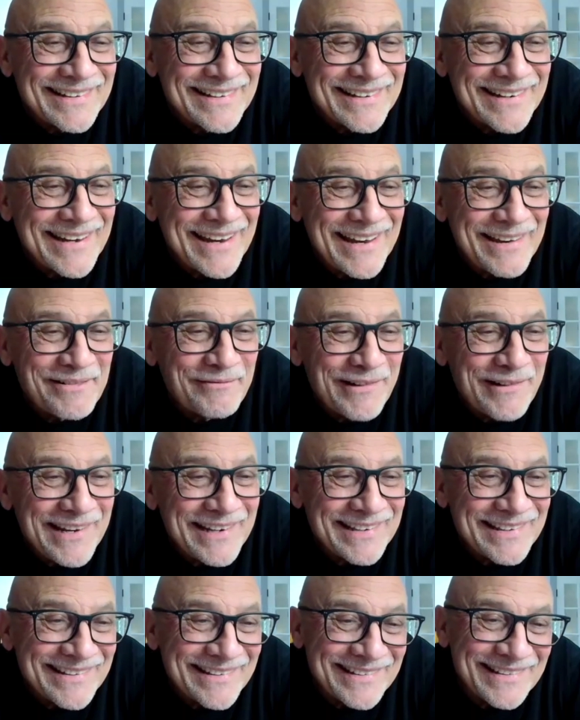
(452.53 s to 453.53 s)
Can't
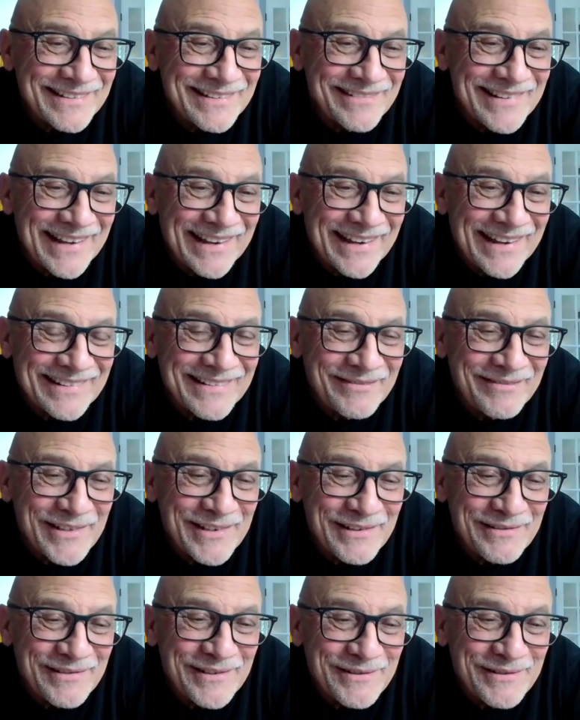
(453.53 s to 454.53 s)
wait to do that. And
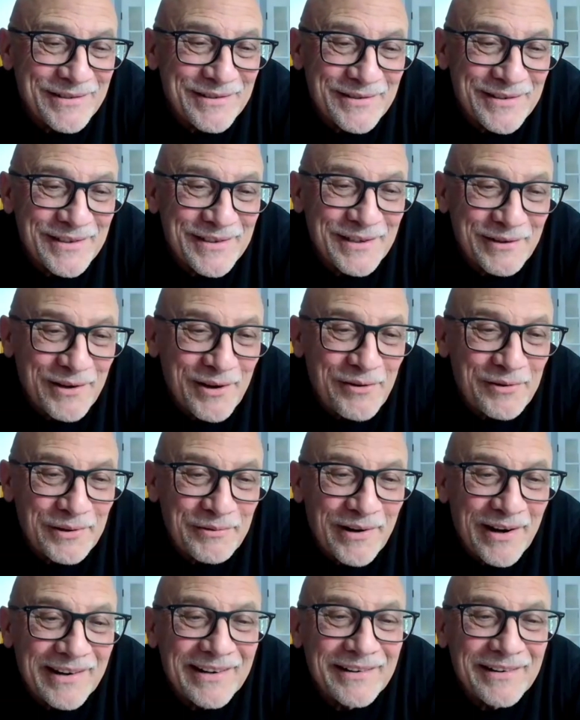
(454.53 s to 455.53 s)
with you too, Susie, you're going,
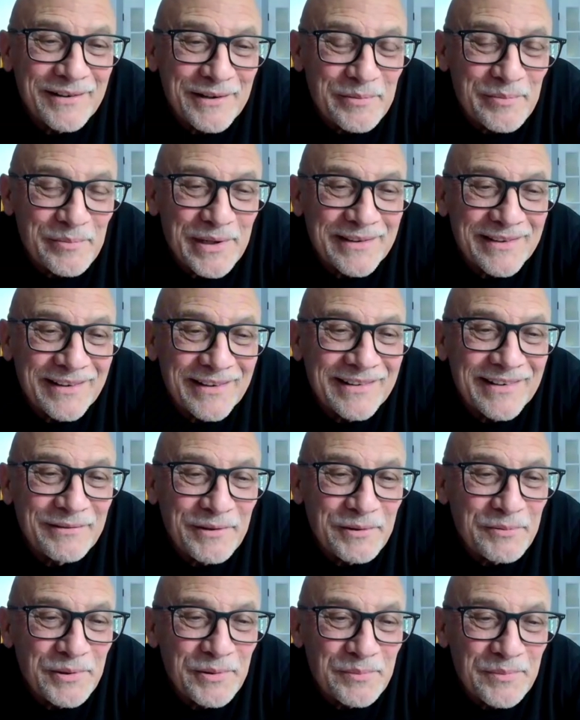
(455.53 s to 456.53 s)
right? You're going to be in London.
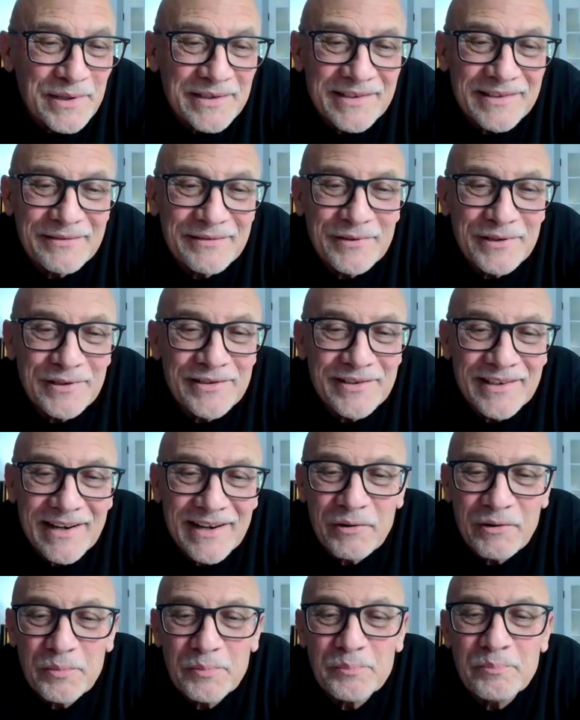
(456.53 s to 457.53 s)
You wouldn't miss it, would you? And
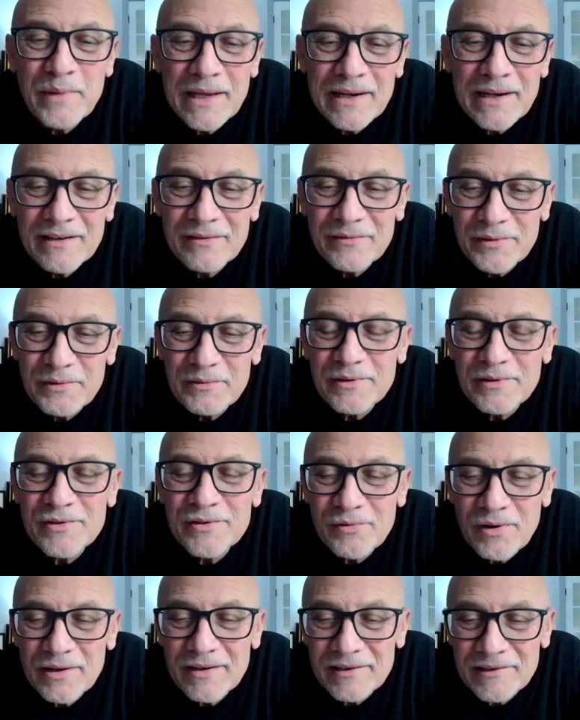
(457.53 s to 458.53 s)
I hope many of you
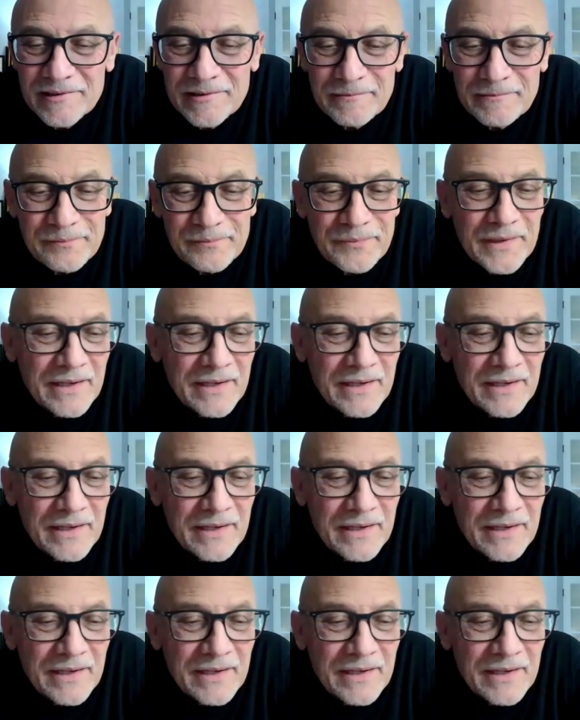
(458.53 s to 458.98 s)
join us.